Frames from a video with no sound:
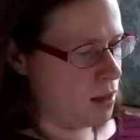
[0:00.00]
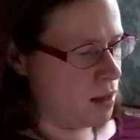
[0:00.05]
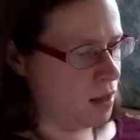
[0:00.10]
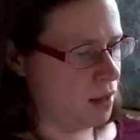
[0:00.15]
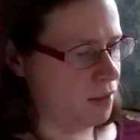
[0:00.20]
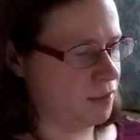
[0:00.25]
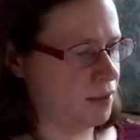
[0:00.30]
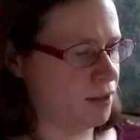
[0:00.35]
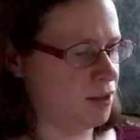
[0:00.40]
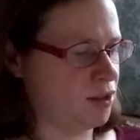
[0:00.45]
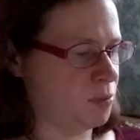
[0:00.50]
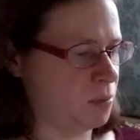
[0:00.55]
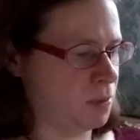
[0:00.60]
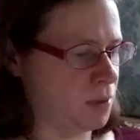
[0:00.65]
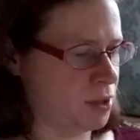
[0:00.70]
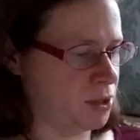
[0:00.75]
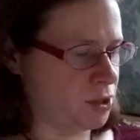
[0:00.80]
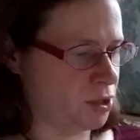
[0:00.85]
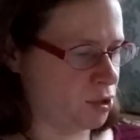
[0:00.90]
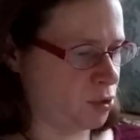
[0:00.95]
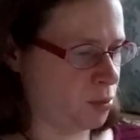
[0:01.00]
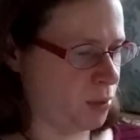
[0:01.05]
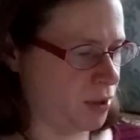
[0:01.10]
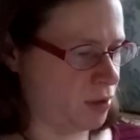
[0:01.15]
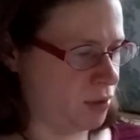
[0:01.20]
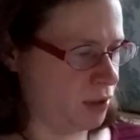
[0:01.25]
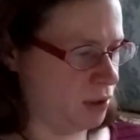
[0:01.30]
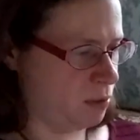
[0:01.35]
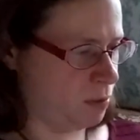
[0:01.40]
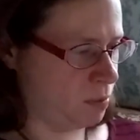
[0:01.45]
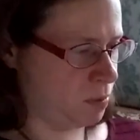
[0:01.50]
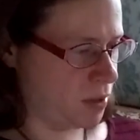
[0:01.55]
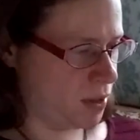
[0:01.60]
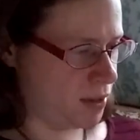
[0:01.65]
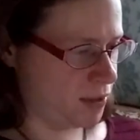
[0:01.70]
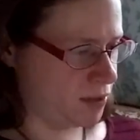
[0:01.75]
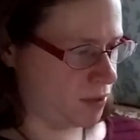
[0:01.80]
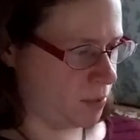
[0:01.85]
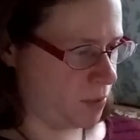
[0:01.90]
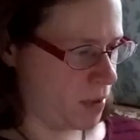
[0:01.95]
Intense pleasure quickly
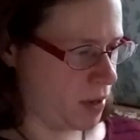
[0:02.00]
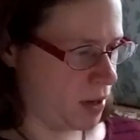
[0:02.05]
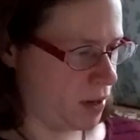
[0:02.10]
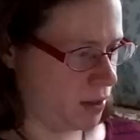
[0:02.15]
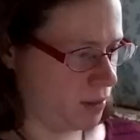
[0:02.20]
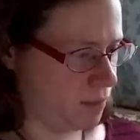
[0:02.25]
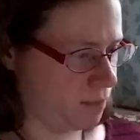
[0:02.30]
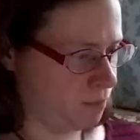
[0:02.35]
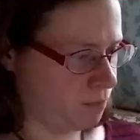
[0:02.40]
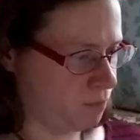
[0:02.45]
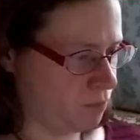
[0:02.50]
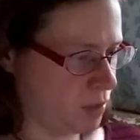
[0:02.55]
replaced the pain.